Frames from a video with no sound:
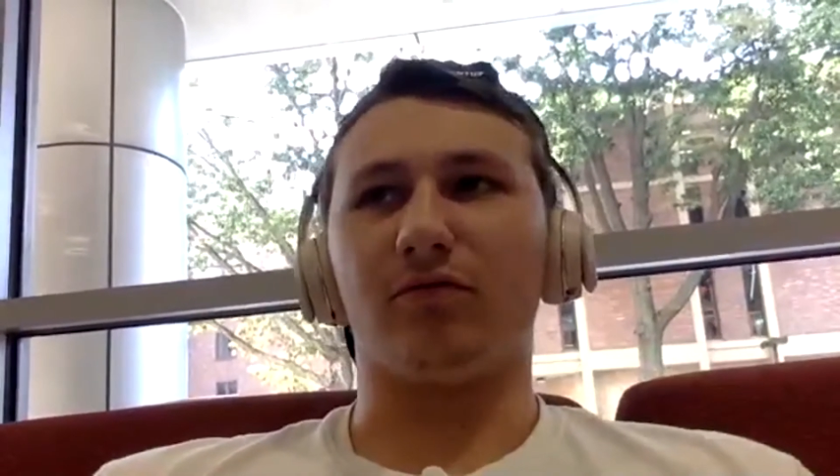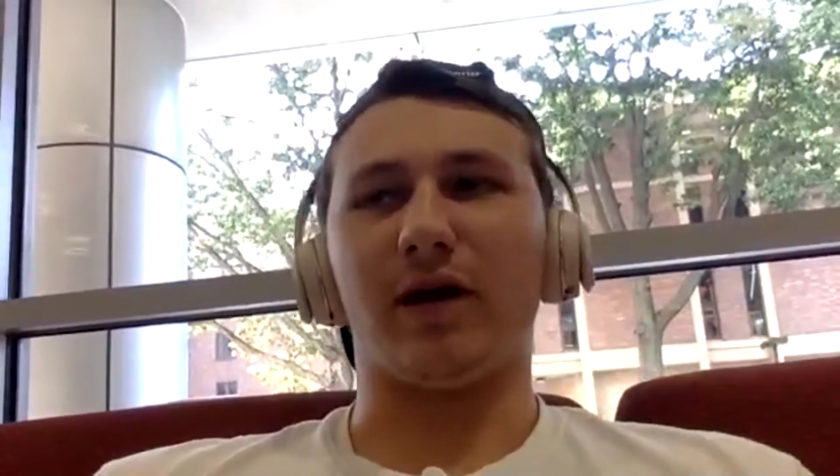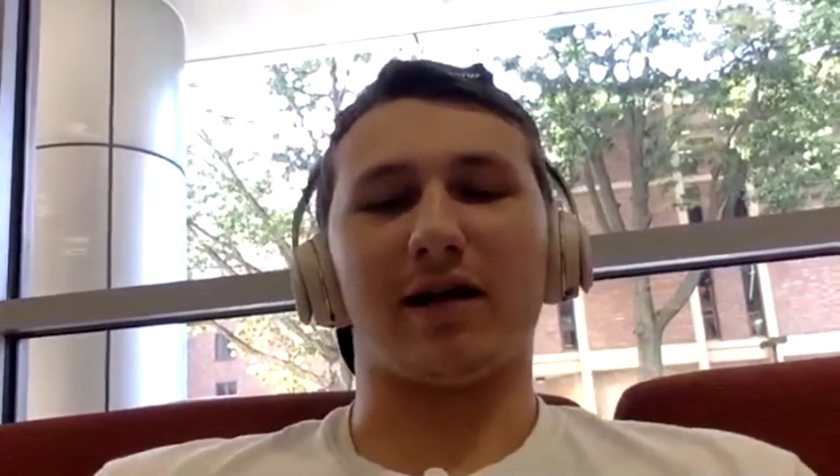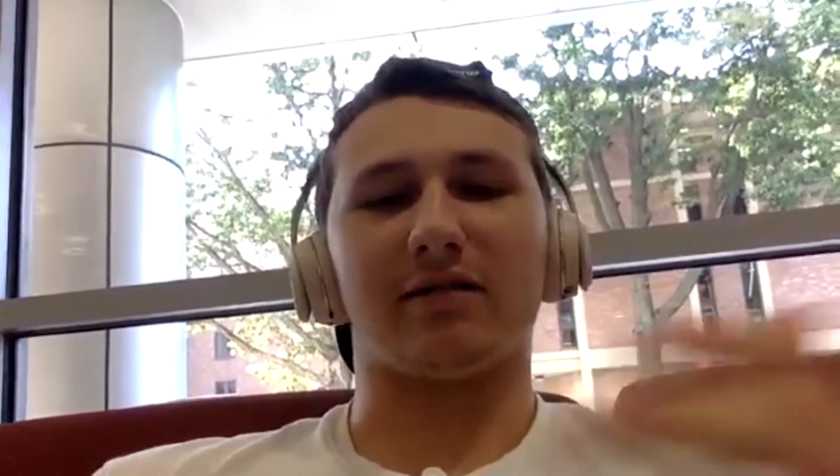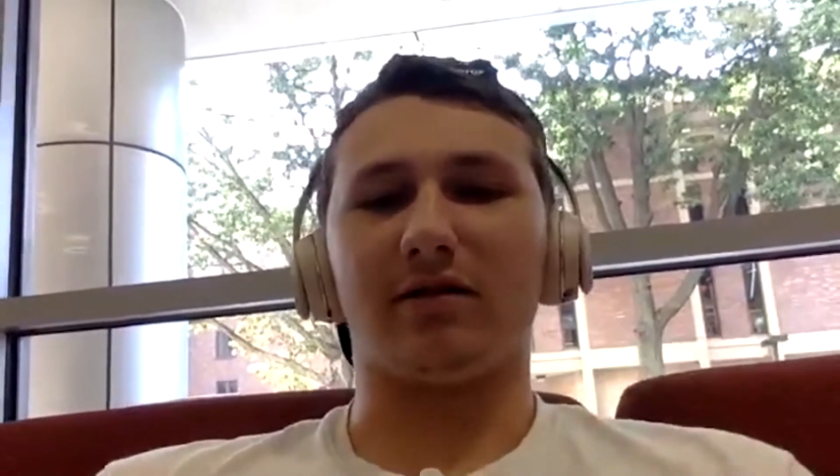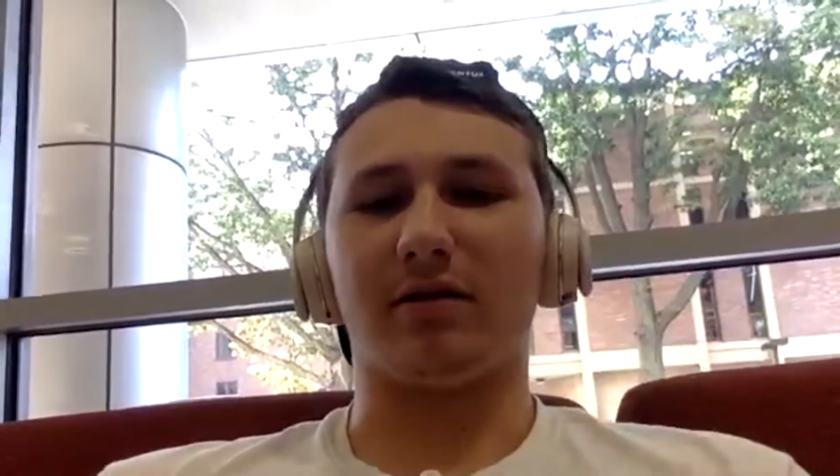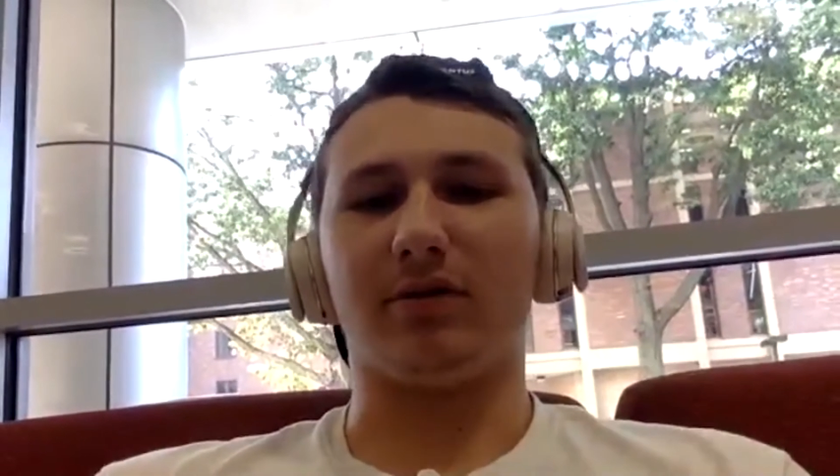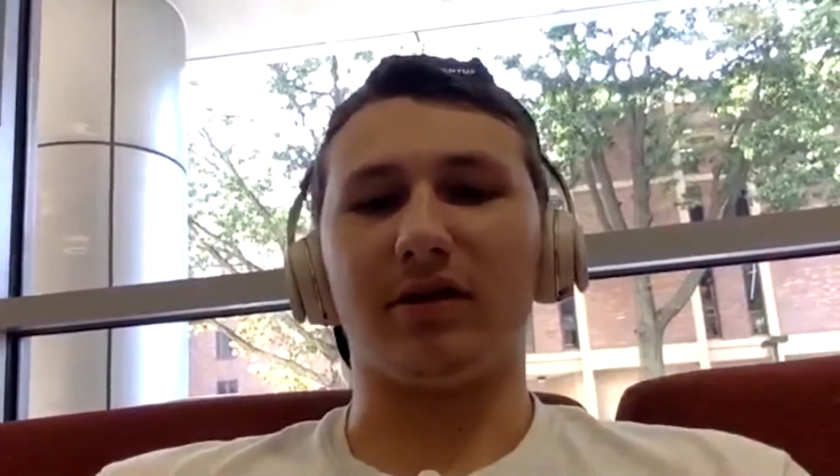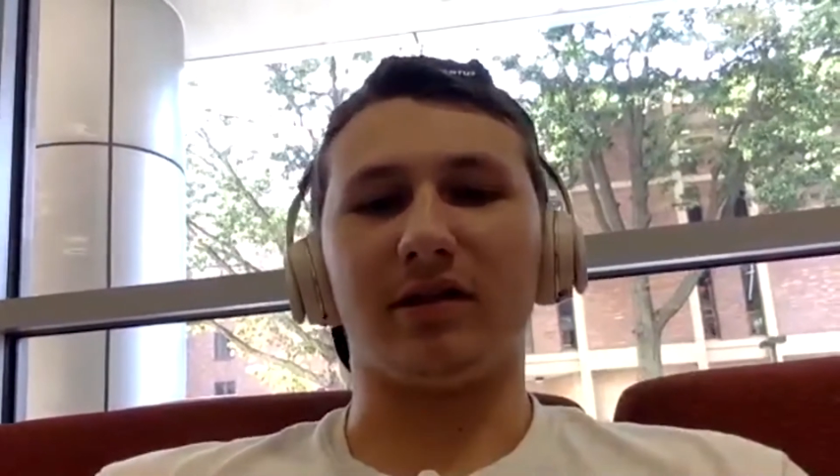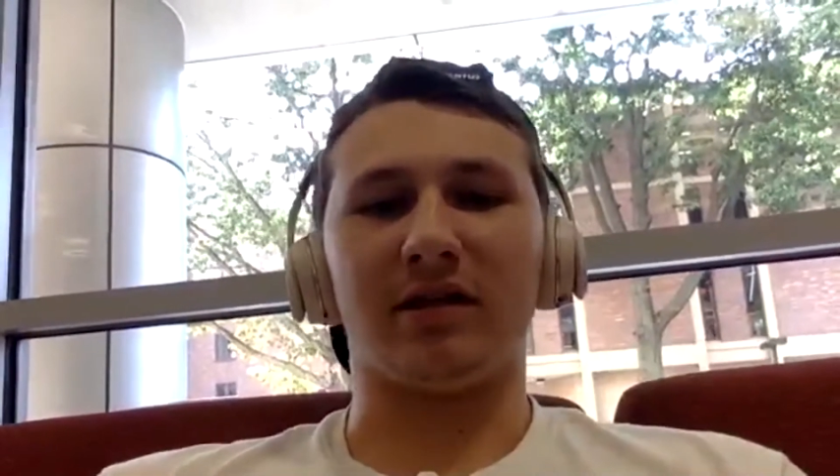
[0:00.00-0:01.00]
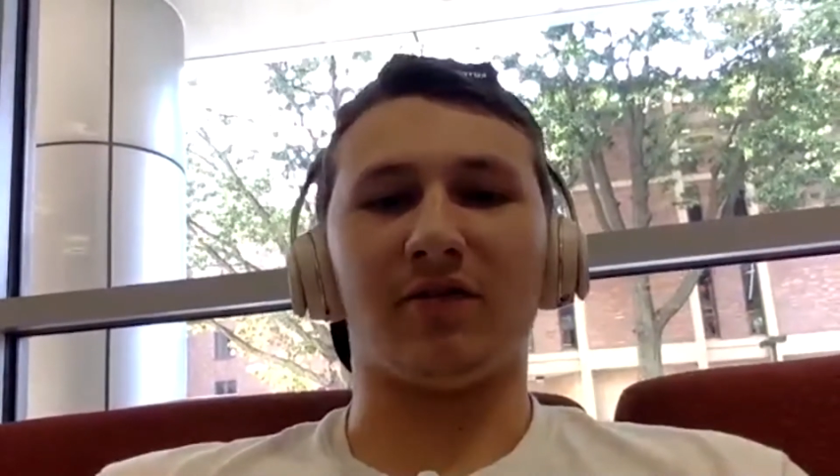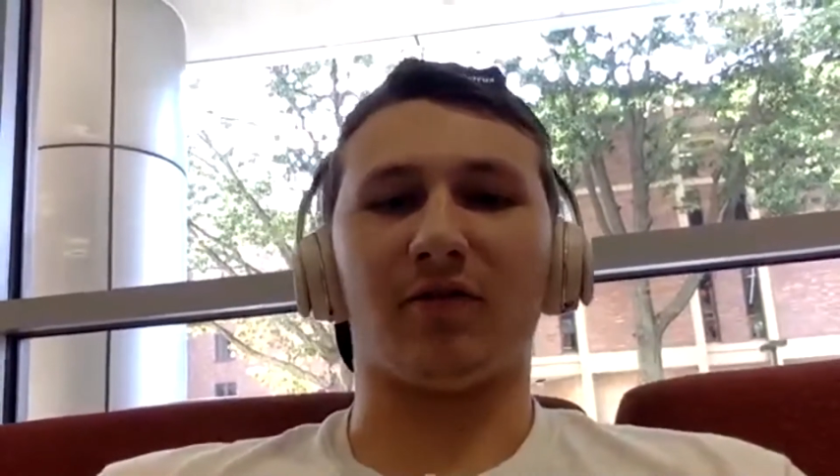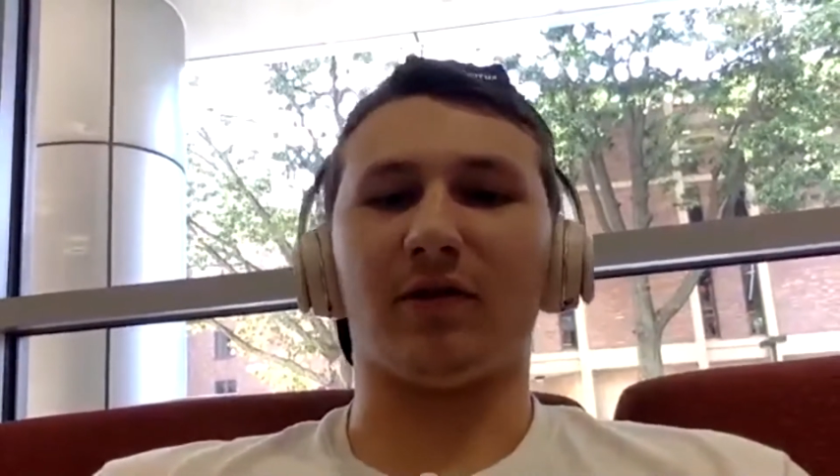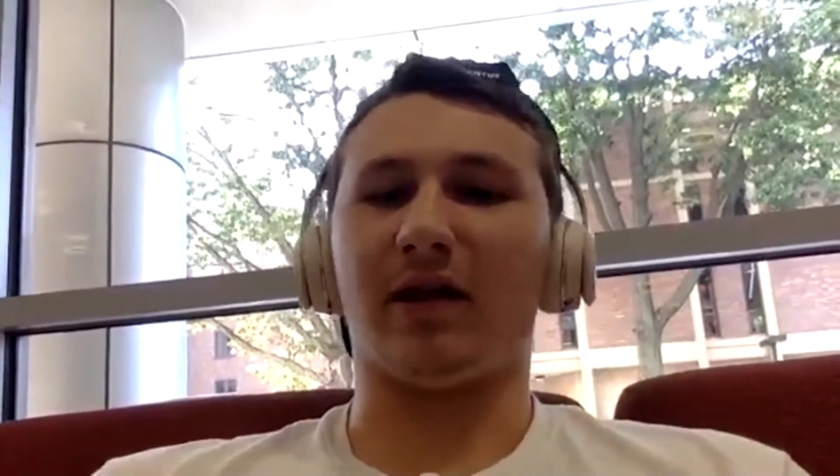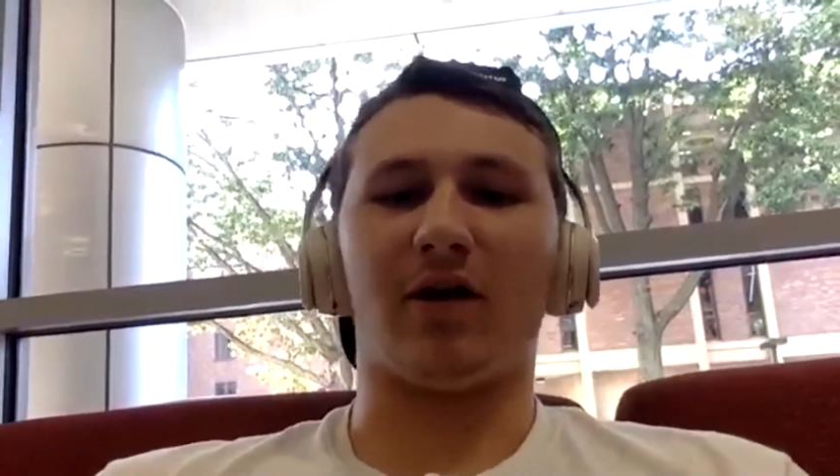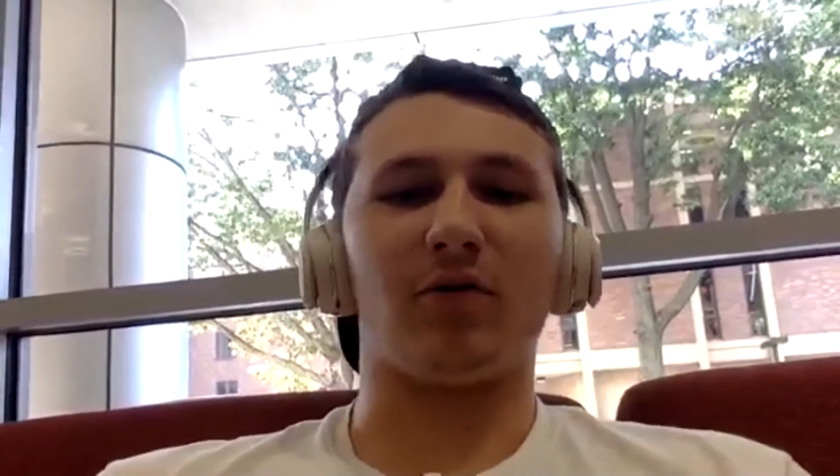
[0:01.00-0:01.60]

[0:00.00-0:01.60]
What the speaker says: reacted completely differently.